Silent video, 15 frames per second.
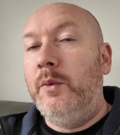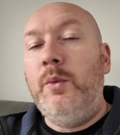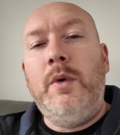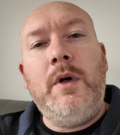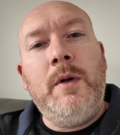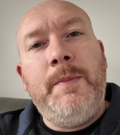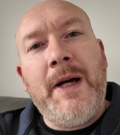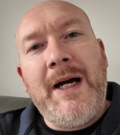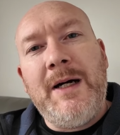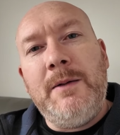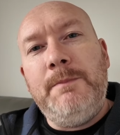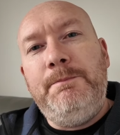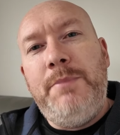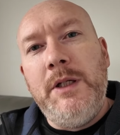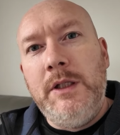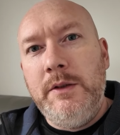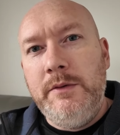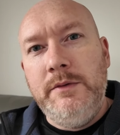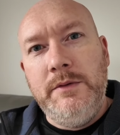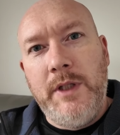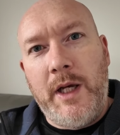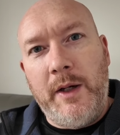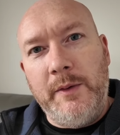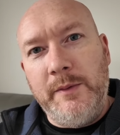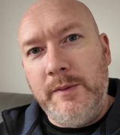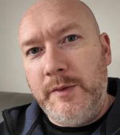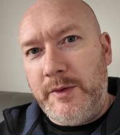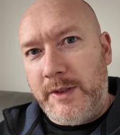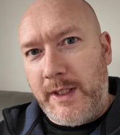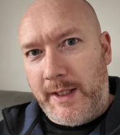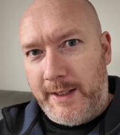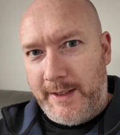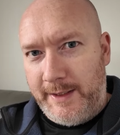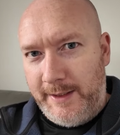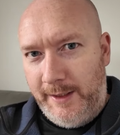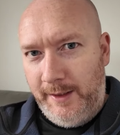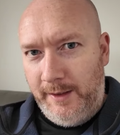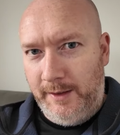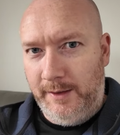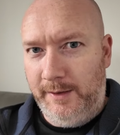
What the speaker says: What about Blue Nose Day?